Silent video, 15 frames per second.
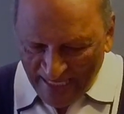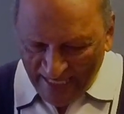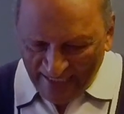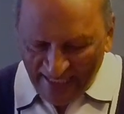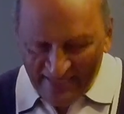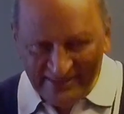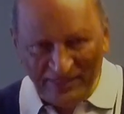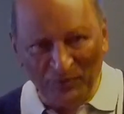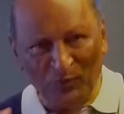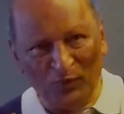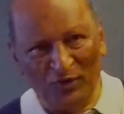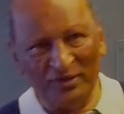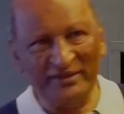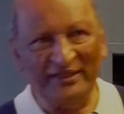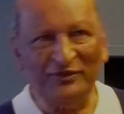And as he
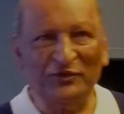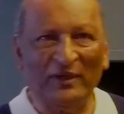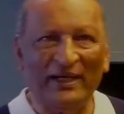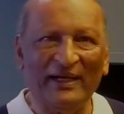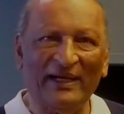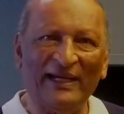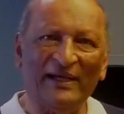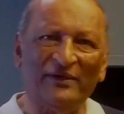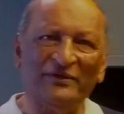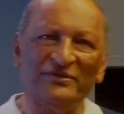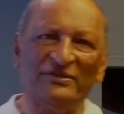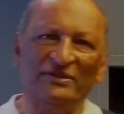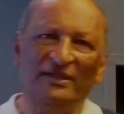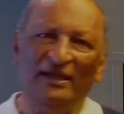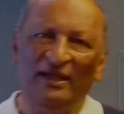walked into our
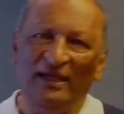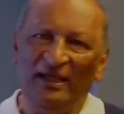house,